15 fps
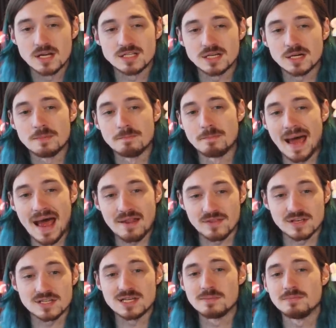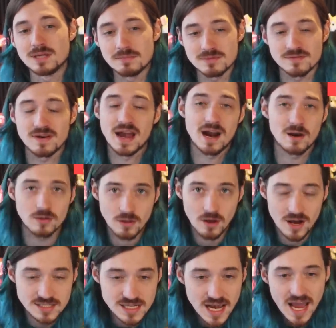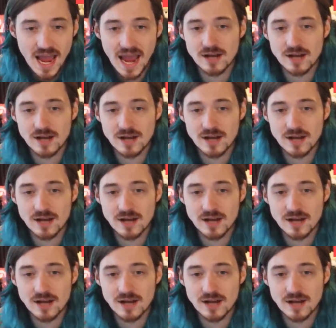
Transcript: to combat the symptoms of hair loss,